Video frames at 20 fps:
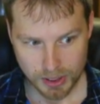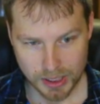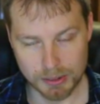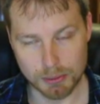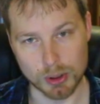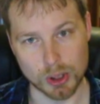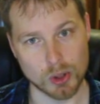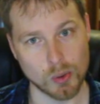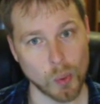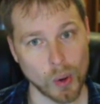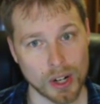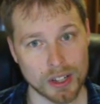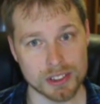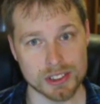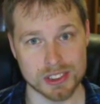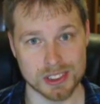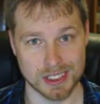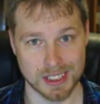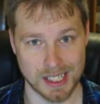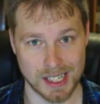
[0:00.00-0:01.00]
It
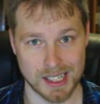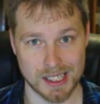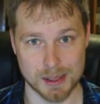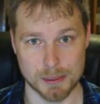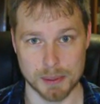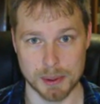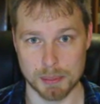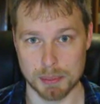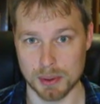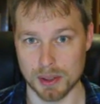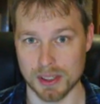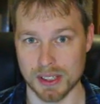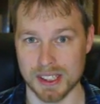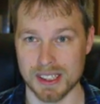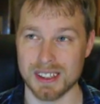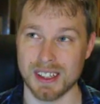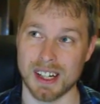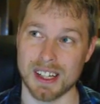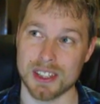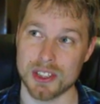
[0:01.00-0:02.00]
requires an economy plugin.